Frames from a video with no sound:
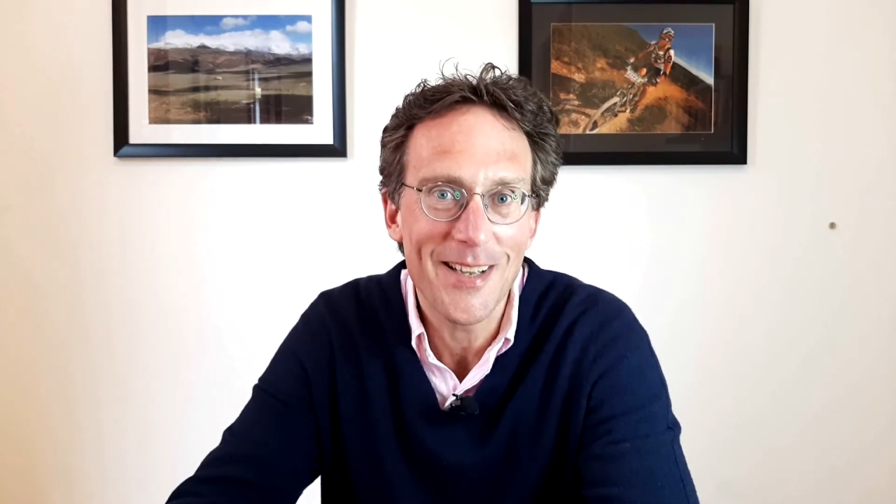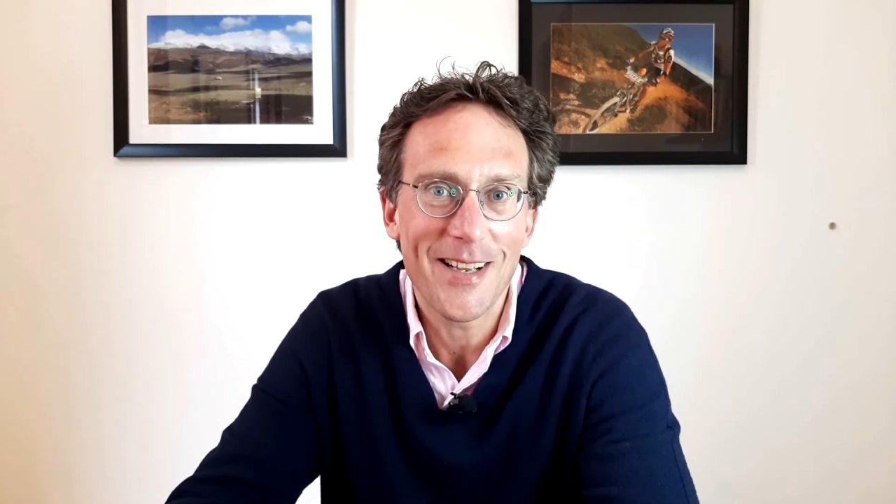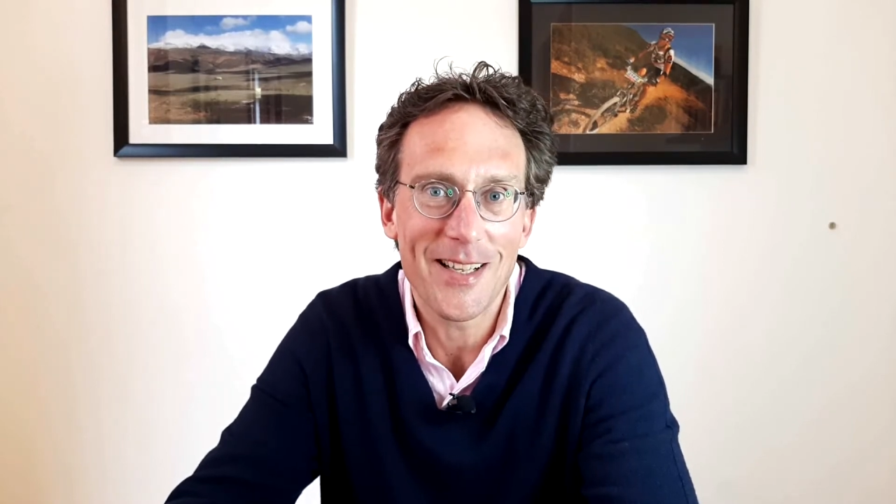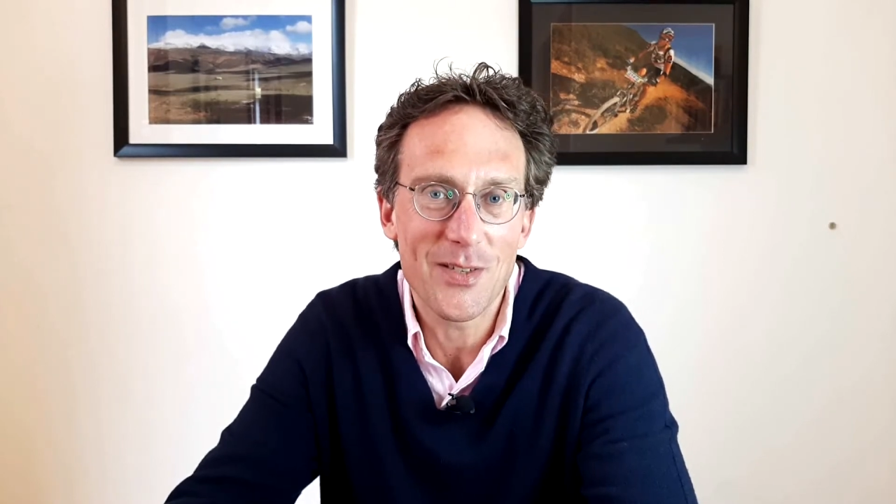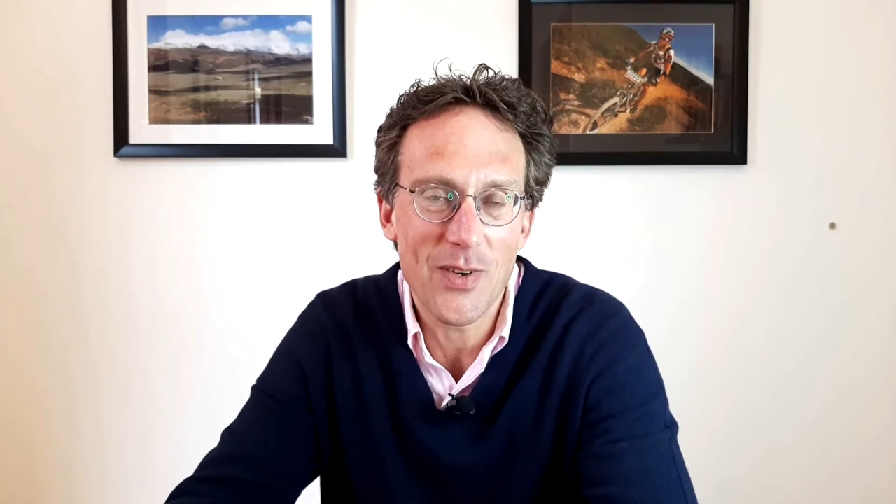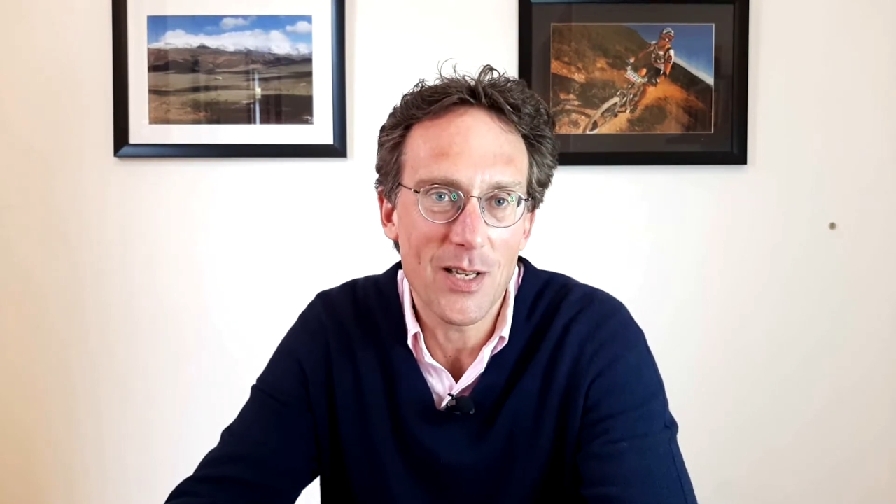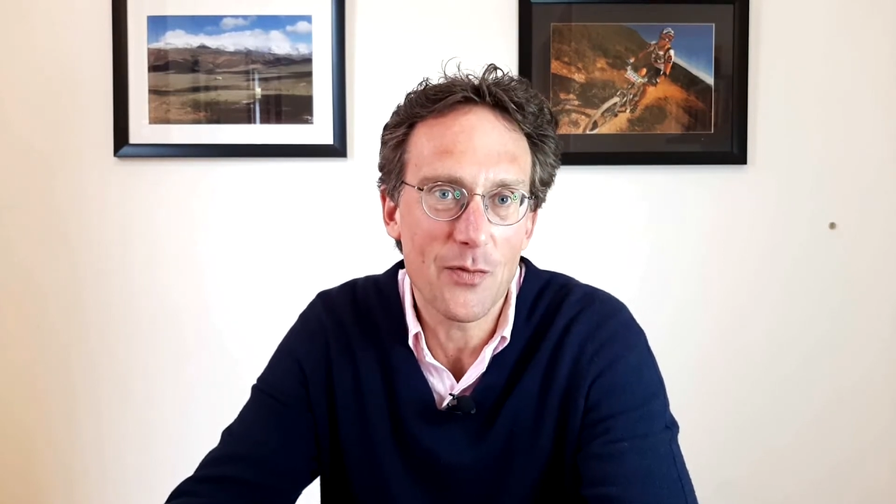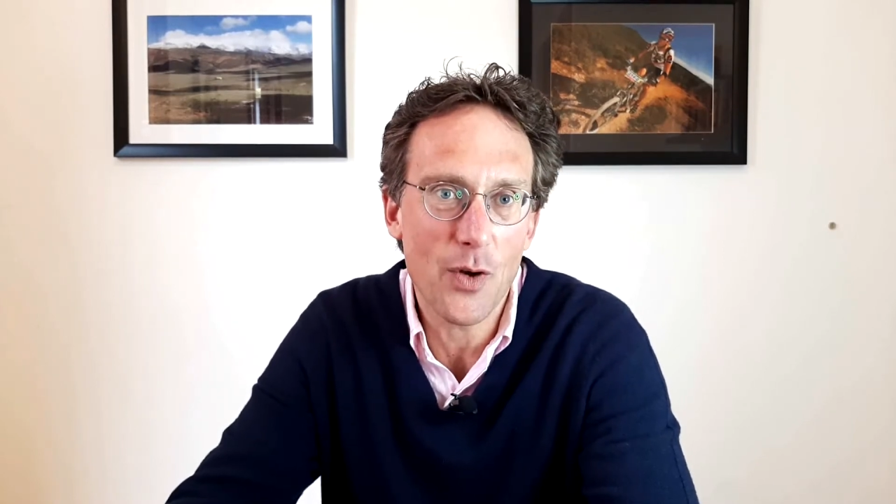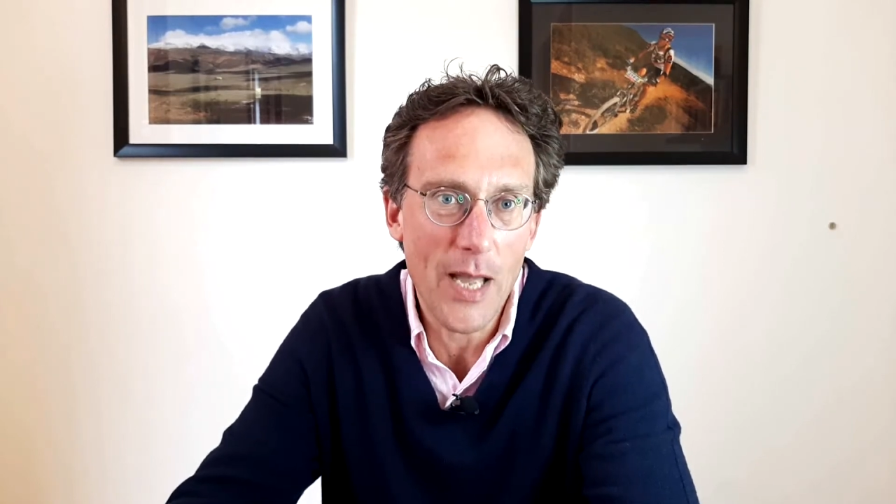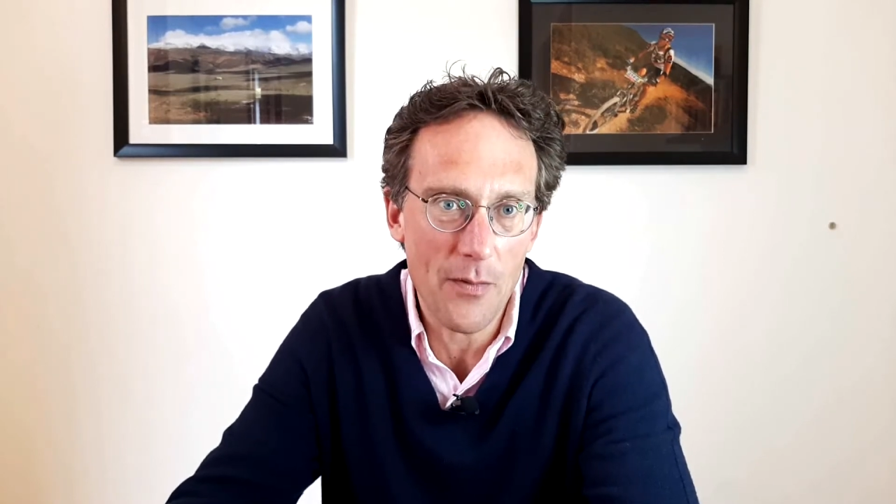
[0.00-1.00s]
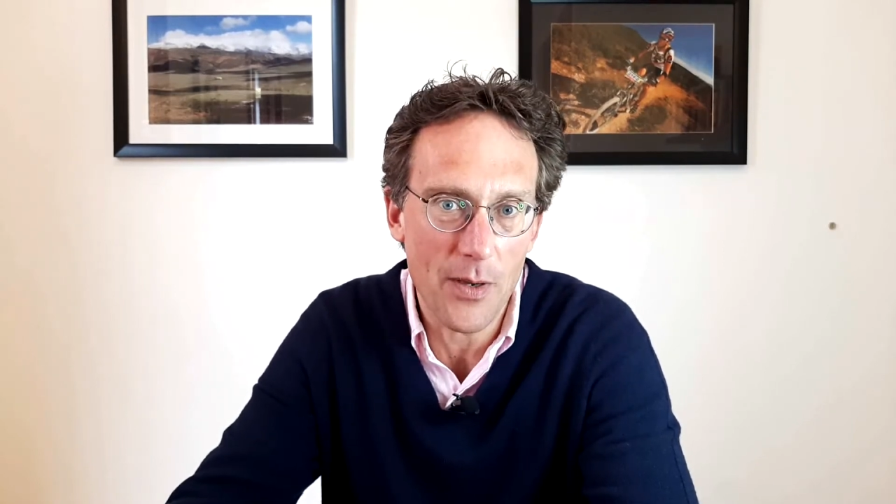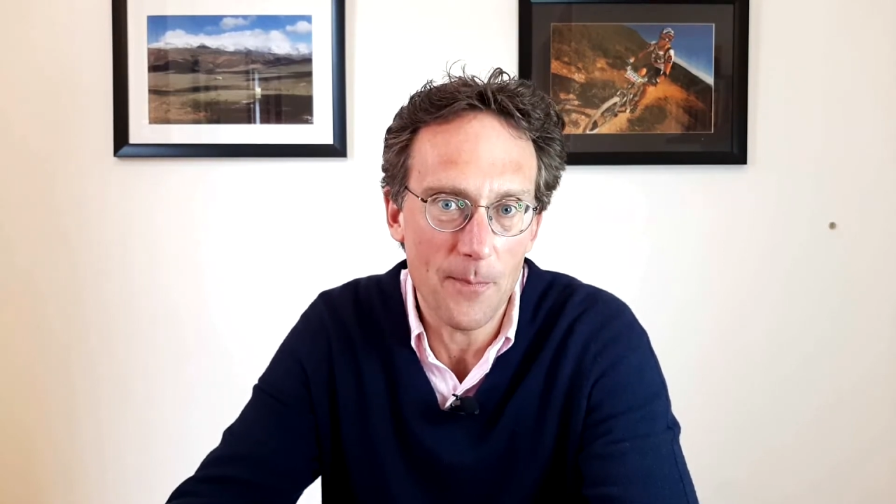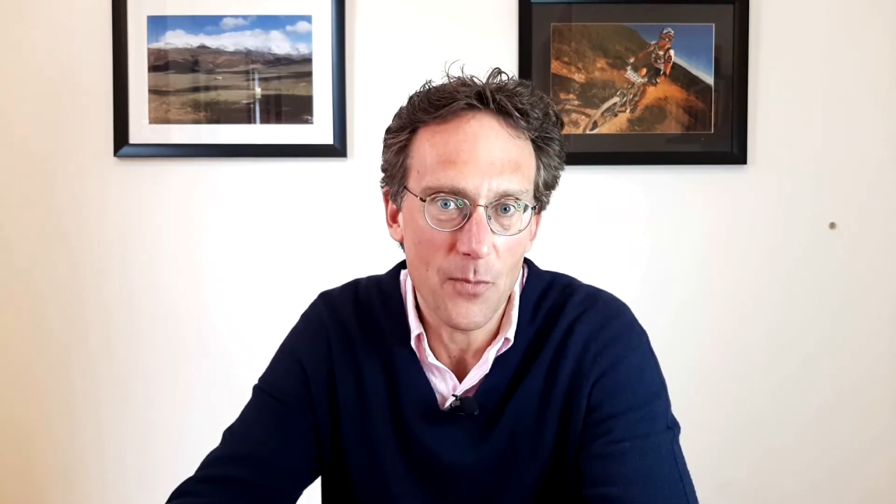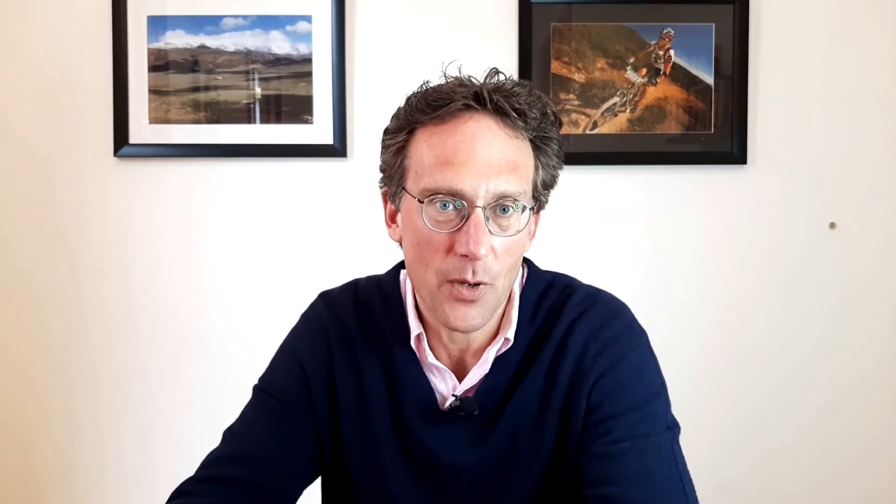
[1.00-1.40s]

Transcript: it's valid forever.